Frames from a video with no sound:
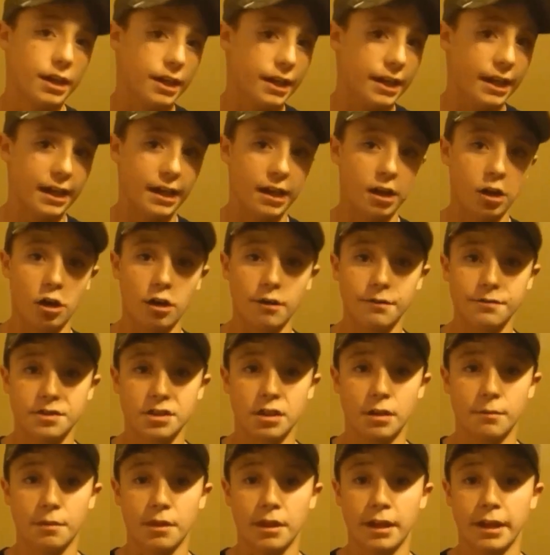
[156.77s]
get it off
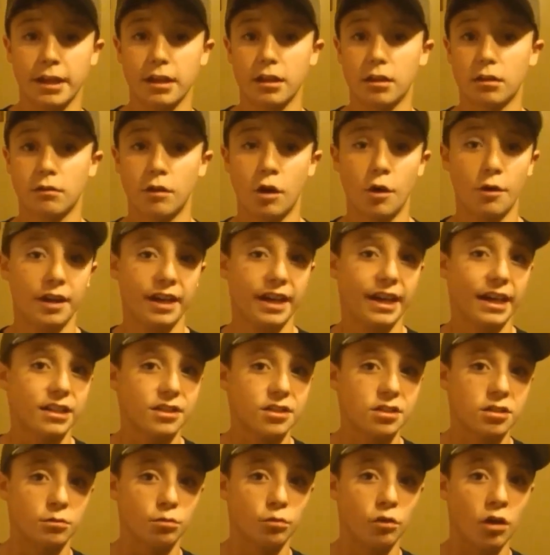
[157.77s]
something, throw it
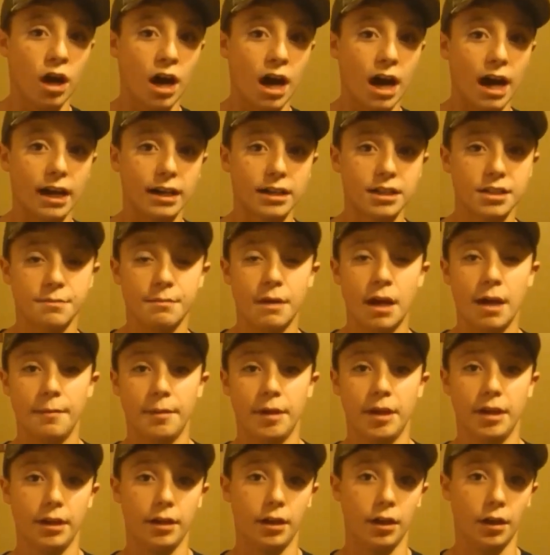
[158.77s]
against some rocks,
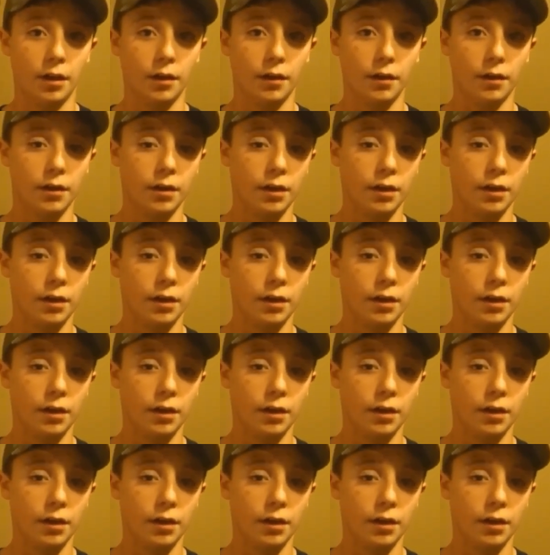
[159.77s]
maybe